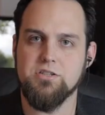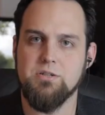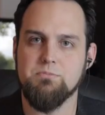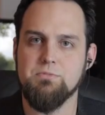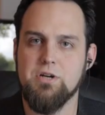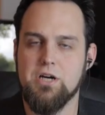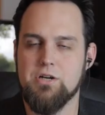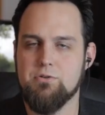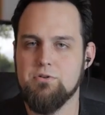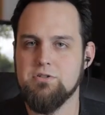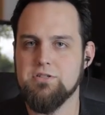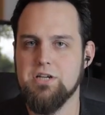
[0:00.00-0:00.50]
some
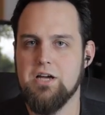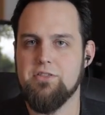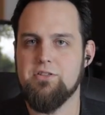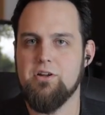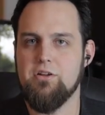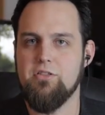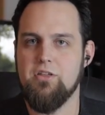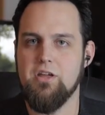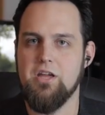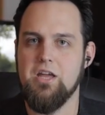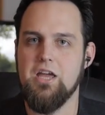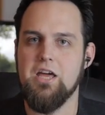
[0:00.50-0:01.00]
countries out
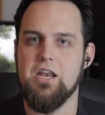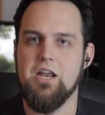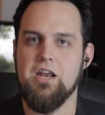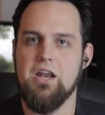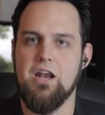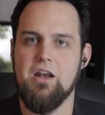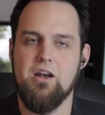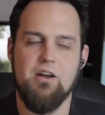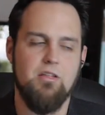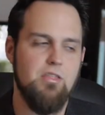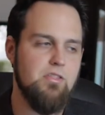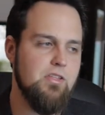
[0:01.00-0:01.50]
there that get it.
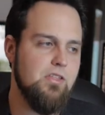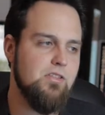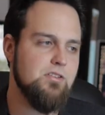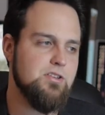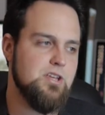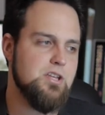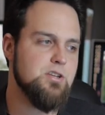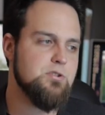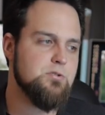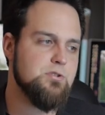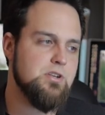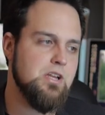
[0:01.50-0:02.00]
And another thing that's
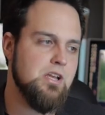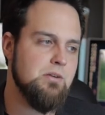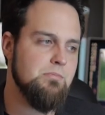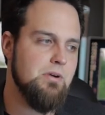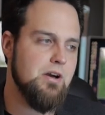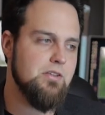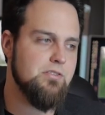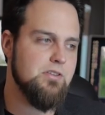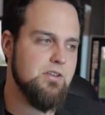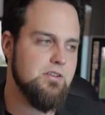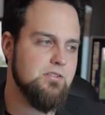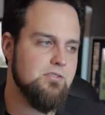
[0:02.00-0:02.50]
interesting
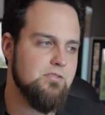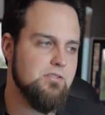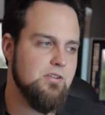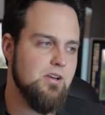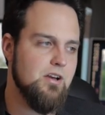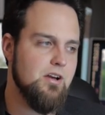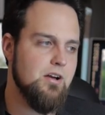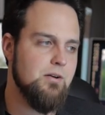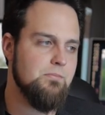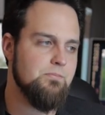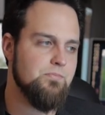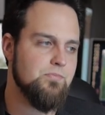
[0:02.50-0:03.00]
about this,
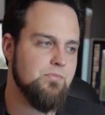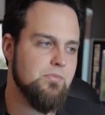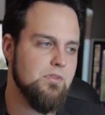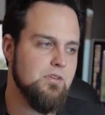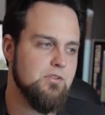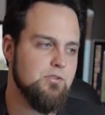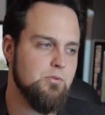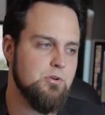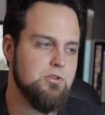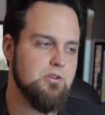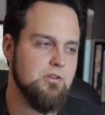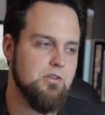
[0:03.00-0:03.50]
um,
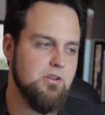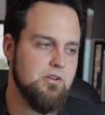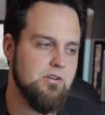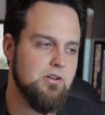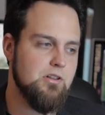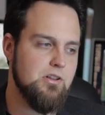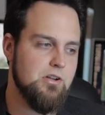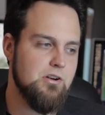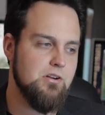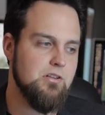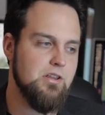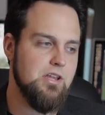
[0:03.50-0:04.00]
Switzerland
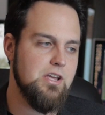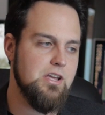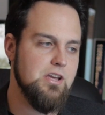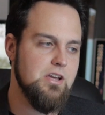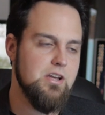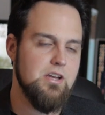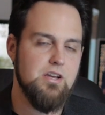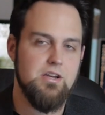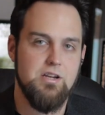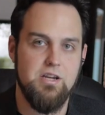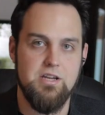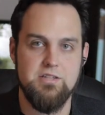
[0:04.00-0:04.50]
clearly
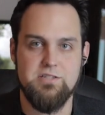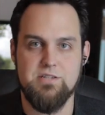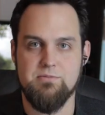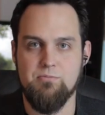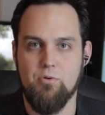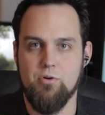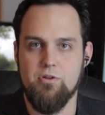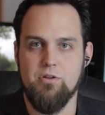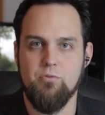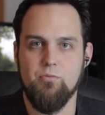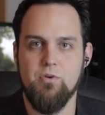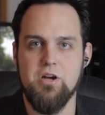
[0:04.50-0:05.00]
gets it
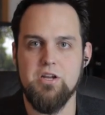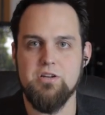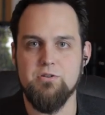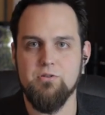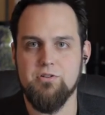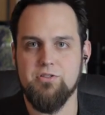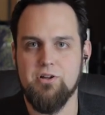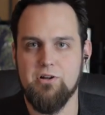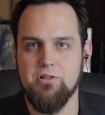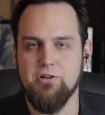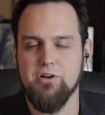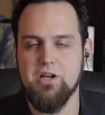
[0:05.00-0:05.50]
more than we do.
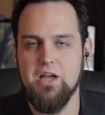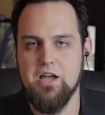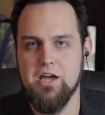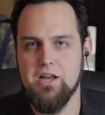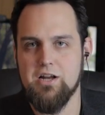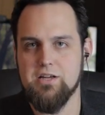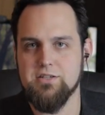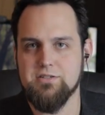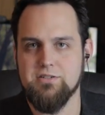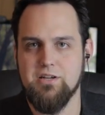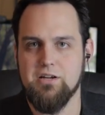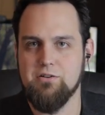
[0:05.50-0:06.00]
And they're looking at
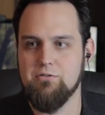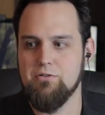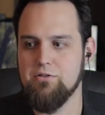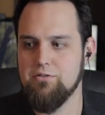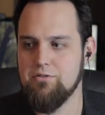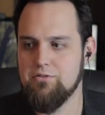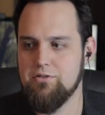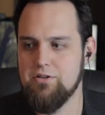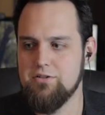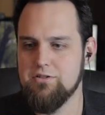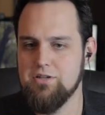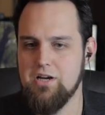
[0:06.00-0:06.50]
us like,
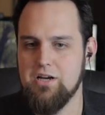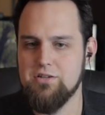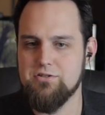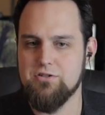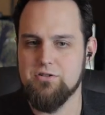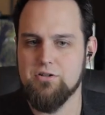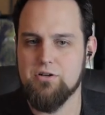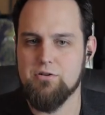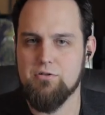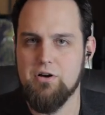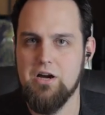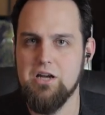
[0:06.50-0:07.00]
well, these guys
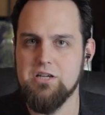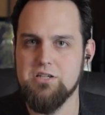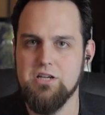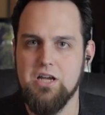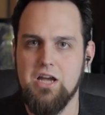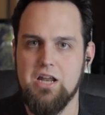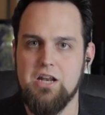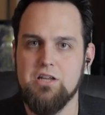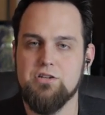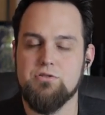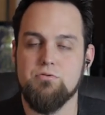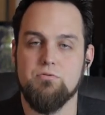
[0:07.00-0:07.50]
are
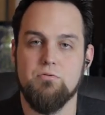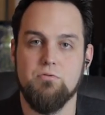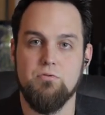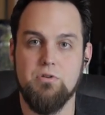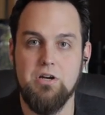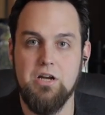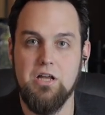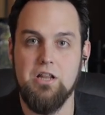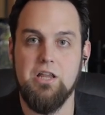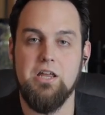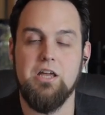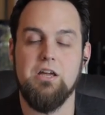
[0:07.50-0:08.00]
crazy. And it's
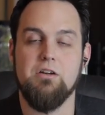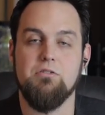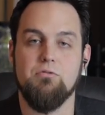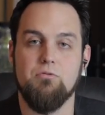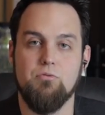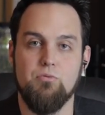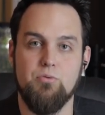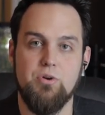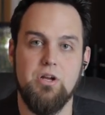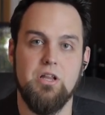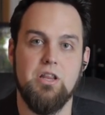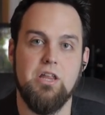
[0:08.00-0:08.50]
really,
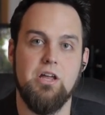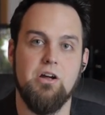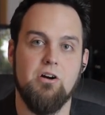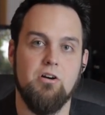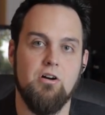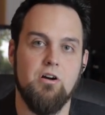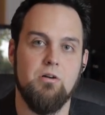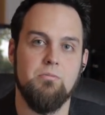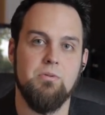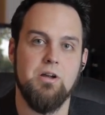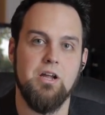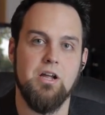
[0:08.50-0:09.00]
really
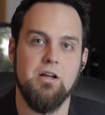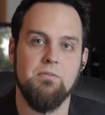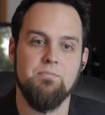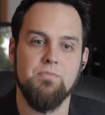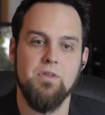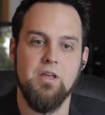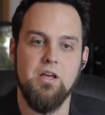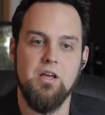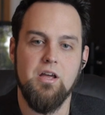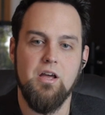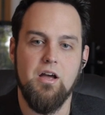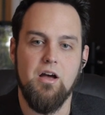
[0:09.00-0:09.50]
harming
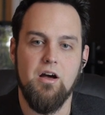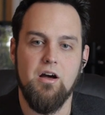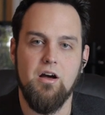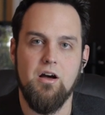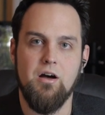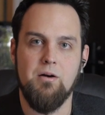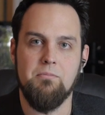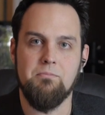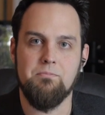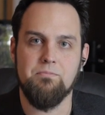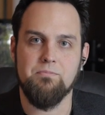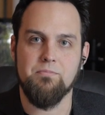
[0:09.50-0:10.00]

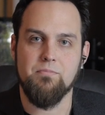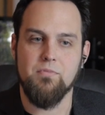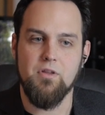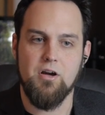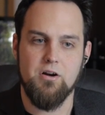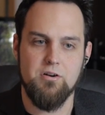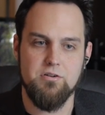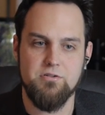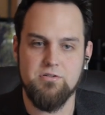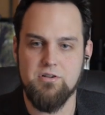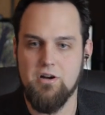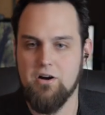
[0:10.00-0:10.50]
um,
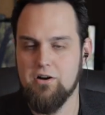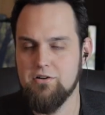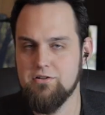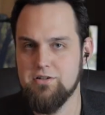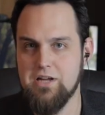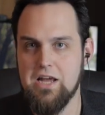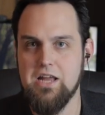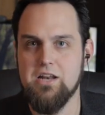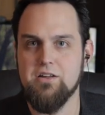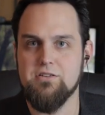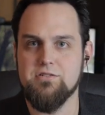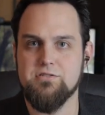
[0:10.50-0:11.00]
our, our
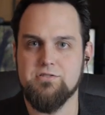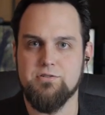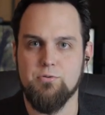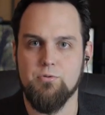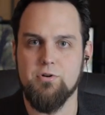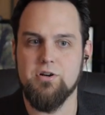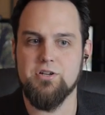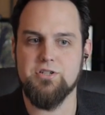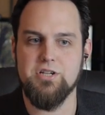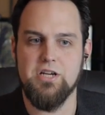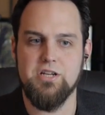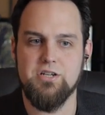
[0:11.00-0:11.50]
data
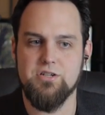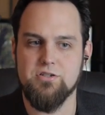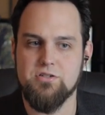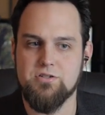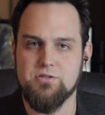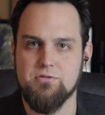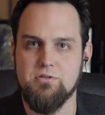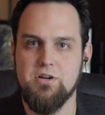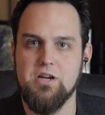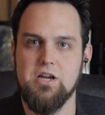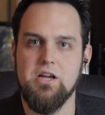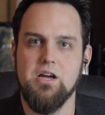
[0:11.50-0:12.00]
storage
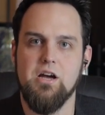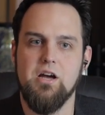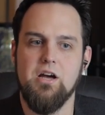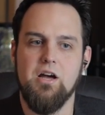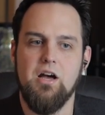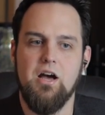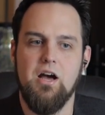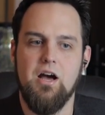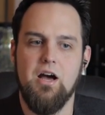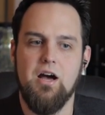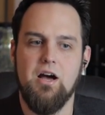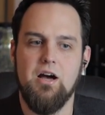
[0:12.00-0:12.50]
industry,
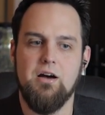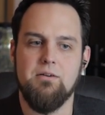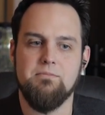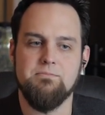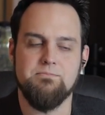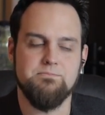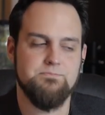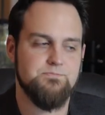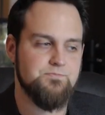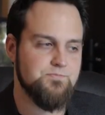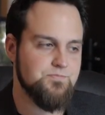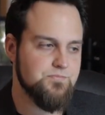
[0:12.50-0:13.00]

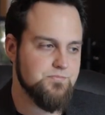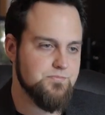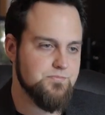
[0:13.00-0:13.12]
um,